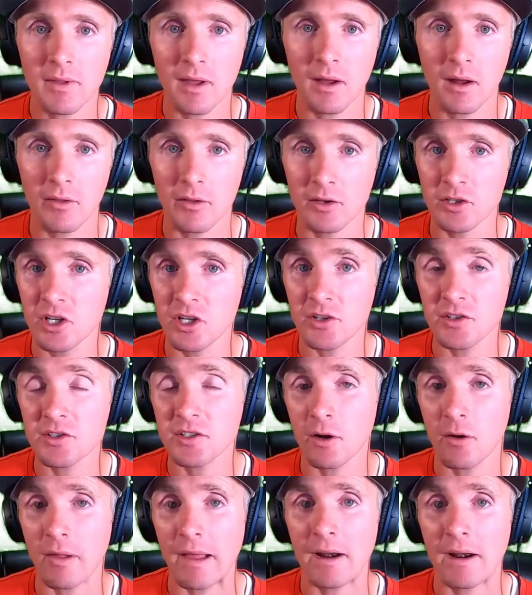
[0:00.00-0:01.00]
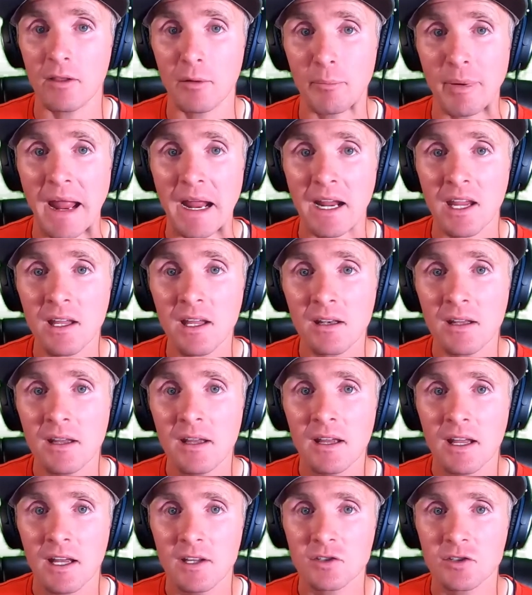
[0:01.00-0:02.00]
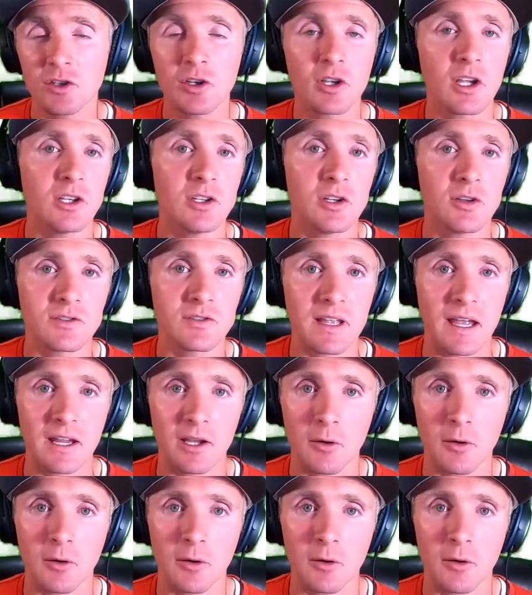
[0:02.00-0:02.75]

The gel's sterile out of the packet, and so you can use that.